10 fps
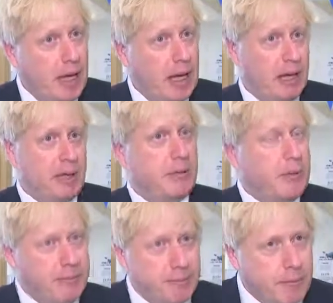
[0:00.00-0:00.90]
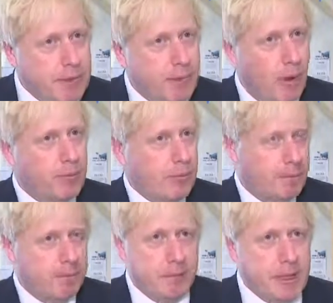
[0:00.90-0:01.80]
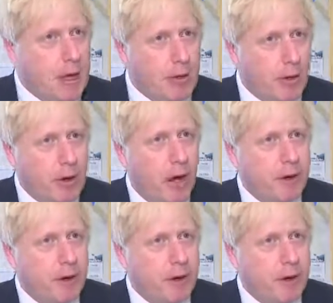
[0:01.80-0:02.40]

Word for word: Uh, you know, we, we've gone, we, we no longer